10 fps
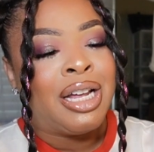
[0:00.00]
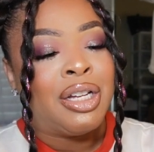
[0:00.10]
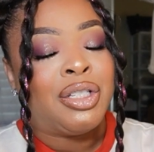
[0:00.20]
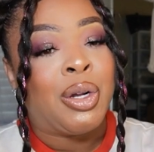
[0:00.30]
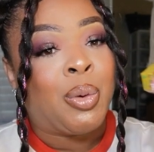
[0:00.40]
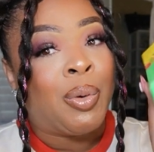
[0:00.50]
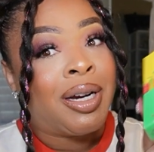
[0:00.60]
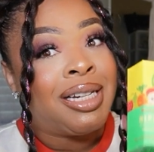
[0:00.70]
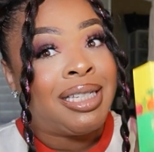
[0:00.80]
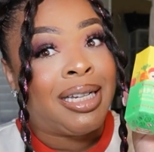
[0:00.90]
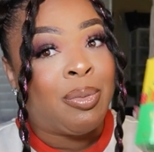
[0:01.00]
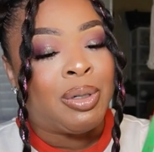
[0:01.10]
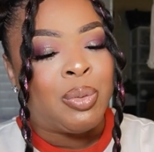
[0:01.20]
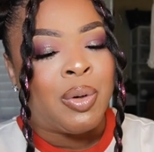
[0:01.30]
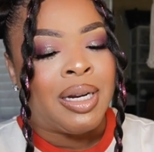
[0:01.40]
So we're gonna see
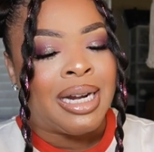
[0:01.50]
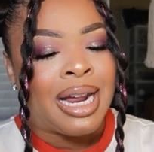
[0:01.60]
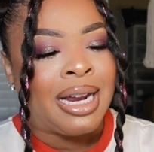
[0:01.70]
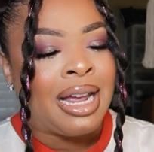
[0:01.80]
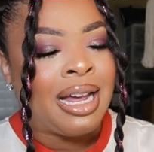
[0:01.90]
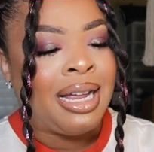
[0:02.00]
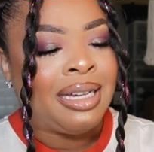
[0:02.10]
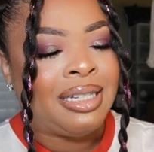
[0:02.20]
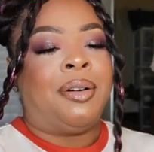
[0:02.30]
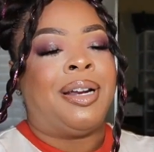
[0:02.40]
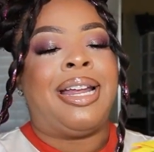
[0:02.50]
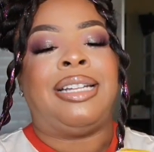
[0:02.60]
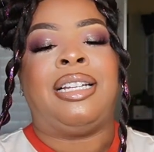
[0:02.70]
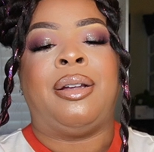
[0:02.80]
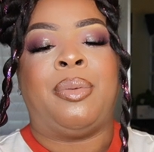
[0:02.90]
which one I got. All right,
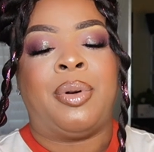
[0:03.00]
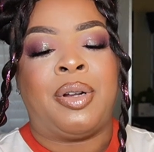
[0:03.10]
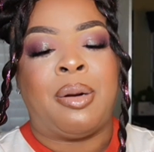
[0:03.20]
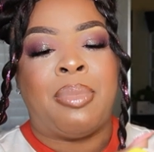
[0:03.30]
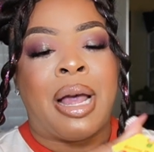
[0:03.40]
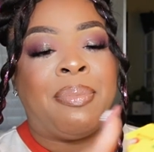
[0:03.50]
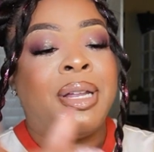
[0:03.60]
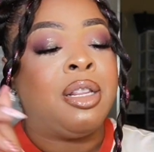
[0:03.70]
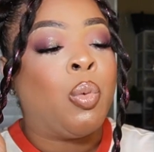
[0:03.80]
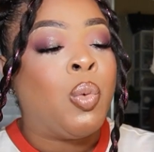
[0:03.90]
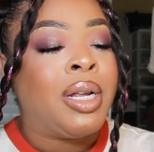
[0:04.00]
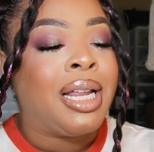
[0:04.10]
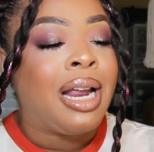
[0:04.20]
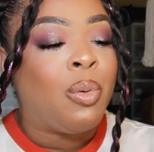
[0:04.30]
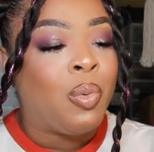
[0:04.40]
we're gonna pop it. The one
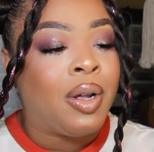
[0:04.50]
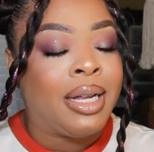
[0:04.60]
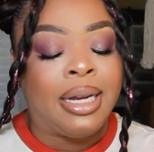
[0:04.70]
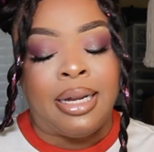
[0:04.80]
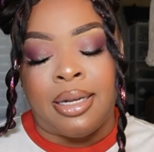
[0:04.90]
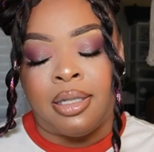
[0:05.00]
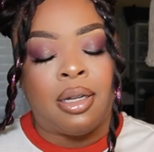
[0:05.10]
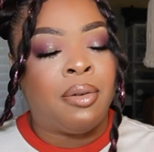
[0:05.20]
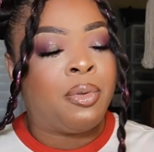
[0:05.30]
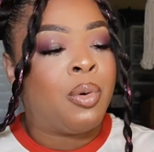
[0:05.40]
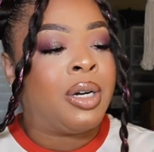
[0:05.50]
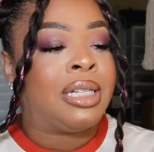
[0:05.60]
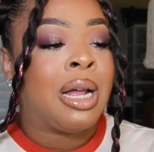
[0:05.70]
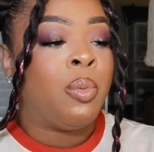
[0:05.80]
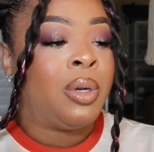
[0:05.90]
that I want is, of course,
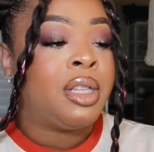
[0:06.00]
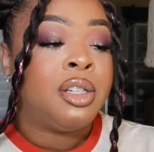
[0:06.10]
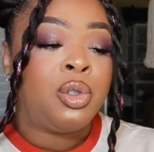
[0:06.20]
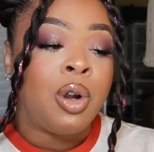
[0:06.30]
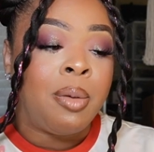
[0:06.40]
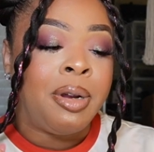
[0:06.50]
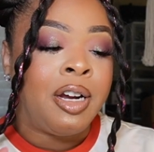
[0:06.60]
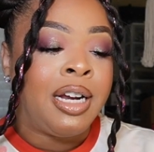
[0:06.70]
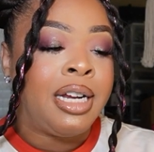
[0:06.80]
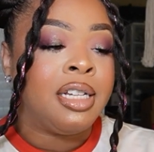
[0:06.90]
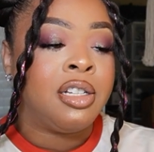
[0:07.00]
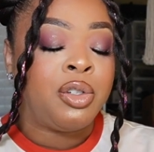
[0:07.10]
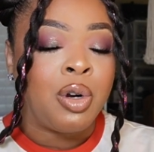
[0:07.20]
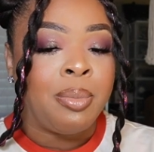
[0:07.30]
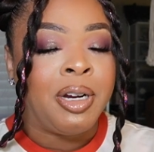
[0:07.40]
I want the strawberry, because the
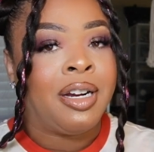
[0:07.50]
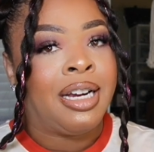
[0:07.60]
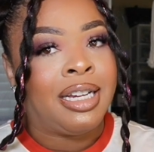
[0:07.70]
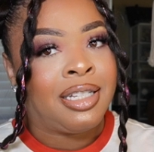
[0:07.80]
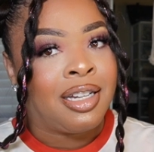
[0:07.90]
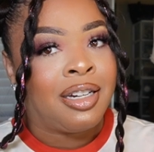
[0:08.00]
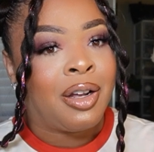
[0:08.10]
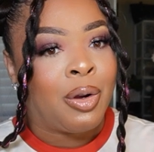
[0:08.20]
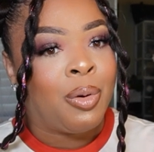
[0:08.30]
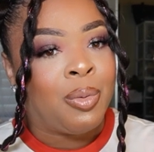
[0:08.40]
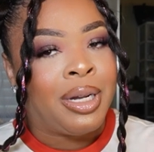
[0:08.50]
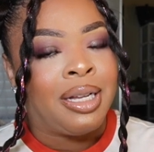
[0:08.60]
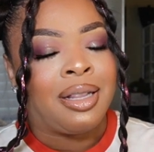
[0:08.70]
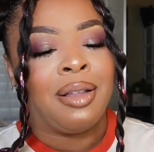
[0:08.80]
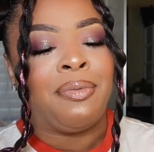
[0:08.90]
strawberry is gonna go
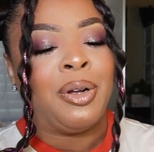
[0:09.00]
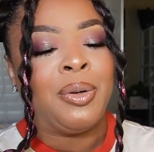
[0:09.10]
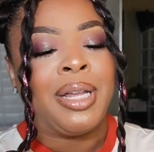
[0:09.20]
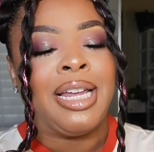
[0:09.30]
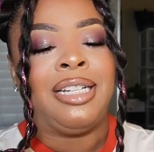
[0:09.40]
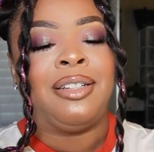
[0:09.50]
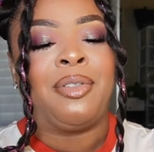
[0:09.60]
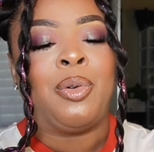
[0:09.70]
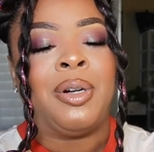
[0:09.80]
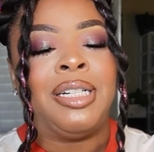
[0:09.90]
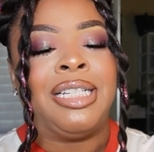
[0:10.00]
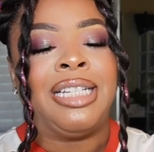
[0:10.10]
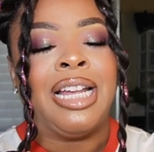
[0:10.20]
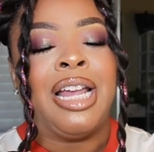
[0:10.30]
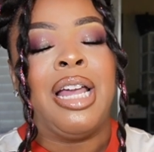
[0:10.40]
with the phone case, of
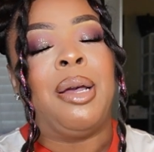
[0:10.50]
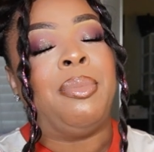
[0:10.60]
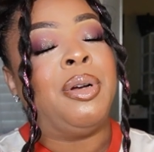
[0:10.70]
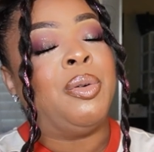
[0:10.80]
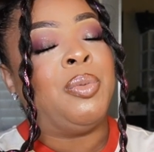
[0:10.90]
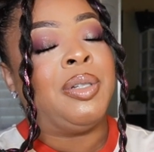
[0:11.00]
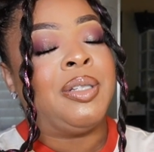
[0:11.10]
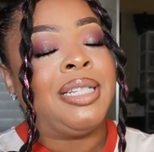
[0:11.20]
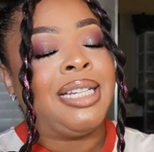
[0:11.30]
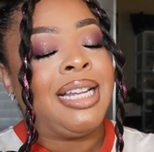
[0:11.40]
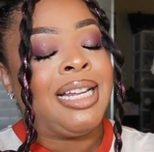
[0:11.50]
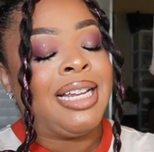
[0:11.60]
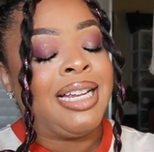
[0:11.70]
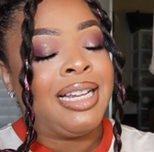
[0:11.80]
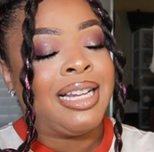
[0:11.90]
course. But we'll
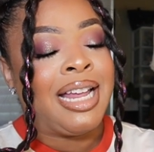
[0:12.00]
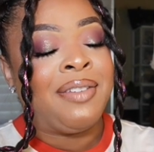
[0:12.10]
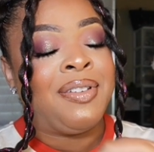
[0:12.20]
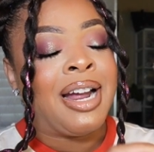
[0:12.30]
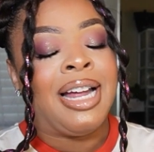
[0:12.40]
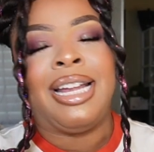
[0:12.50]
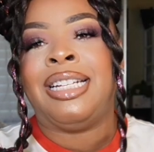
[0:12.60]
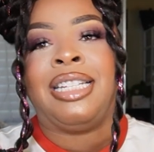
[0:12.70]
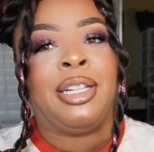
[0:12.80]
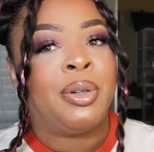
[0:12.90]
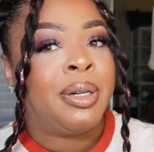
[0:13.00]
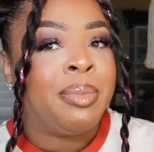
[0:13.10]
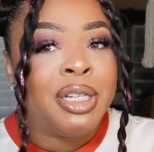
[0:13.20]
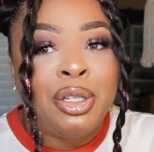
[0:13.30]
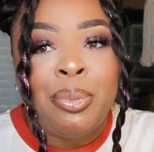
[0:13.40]
see. If not, it's still gonna
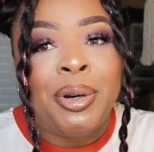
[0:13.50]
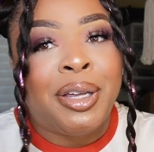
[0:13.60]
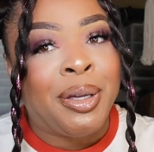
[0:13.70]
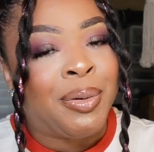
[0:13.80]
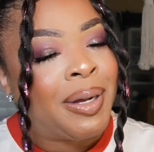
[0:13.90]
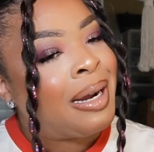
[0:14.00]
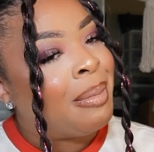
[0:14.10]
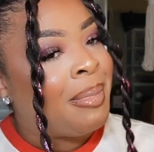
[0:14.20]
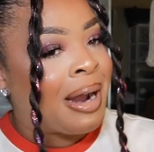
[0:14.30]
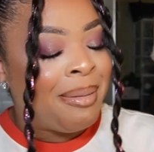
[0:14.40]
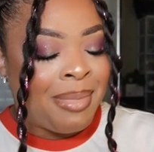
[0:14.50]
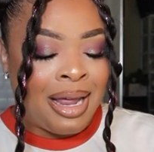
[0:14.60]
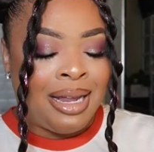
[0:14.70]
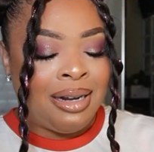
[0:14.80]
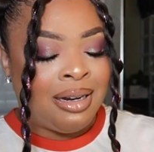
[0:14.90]
be super cute, and I'm not
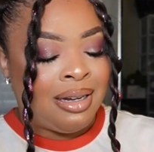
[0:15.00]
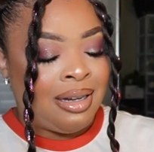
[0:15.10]
mad.